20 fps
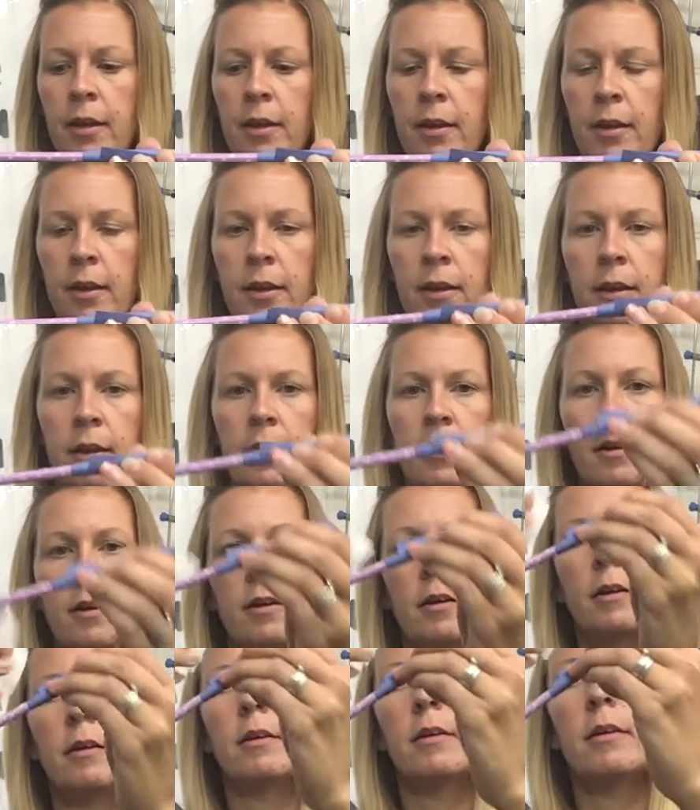
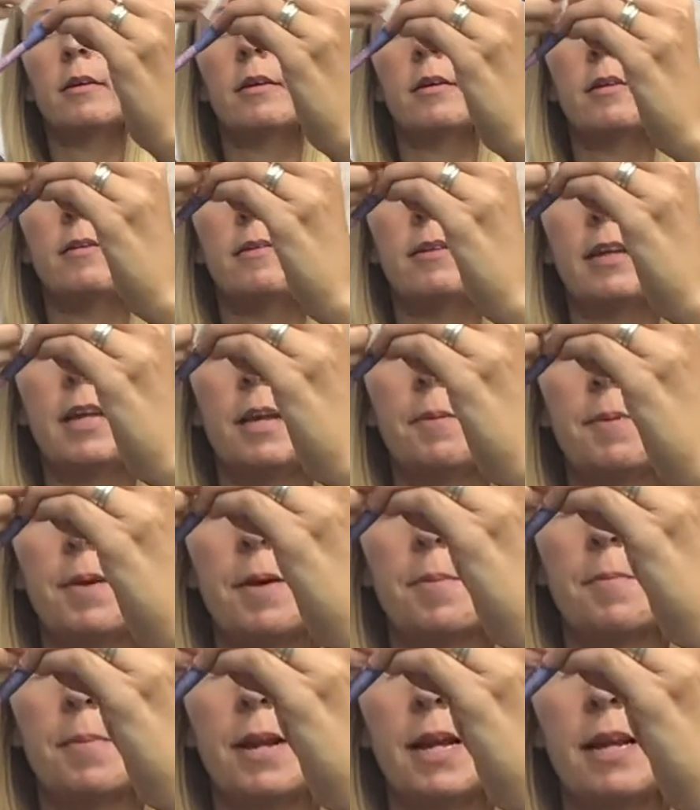to keep
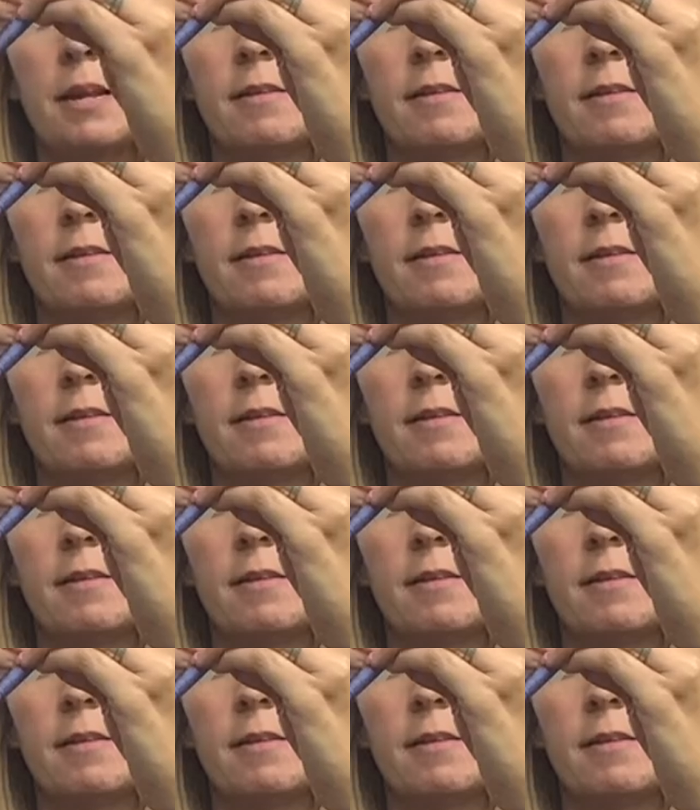it in place.